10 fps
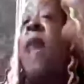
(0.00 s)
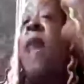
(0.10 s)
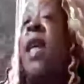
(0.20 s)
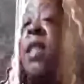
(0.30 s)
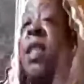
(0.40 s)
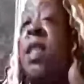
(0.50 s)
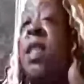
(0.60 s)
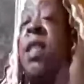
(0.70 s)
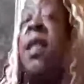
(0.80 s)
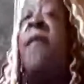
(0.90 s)

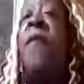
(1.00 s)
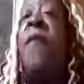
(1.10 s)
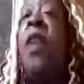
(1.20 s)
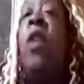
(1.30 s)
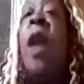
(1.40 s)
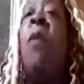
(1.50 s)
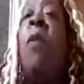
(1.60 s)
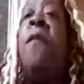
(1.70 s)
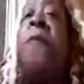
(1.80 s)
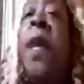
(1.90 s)
entities, they feed on
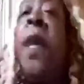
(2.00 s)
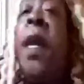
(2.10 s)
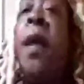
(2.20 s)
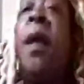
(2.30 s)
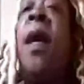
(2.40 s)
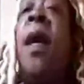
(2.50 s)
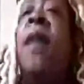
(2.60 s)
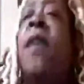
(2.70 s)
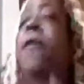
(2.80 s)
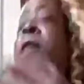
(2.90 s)
our fear,
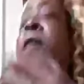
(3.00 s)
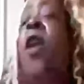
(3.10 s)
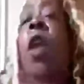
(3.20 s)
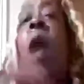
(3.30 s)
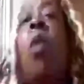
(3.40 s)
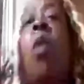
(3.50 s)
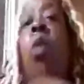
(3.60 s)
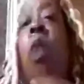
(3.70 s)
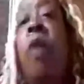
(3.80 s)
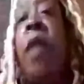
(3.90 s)
they feed on our
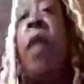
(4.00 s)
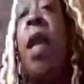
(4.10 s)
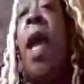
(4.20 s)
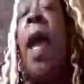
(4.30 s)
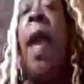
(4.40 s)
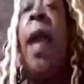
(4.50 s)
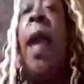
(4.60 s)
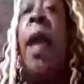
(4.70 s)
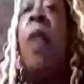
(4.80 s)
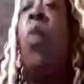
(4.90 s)
worry,
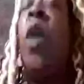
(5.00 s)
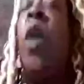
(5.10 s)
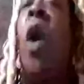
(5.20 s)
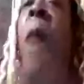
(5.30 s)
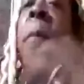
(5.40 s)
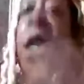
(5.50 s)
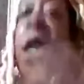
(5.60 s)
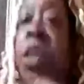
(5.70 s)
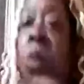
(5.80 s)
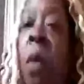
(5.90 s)
and we are
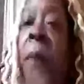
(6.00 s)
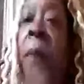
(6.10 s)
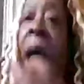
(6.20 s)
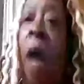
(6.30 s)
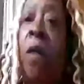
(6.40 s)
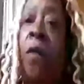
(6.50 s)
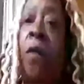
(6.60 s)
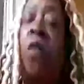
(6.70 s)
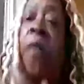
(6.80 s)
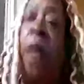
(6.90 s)
much more
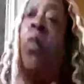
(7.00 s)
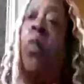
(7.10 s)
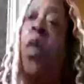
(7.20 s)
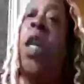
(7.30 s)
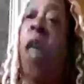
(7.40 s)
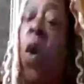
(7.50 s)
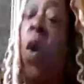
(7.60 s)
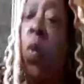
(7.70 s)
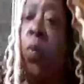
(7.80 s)
powerful than we know.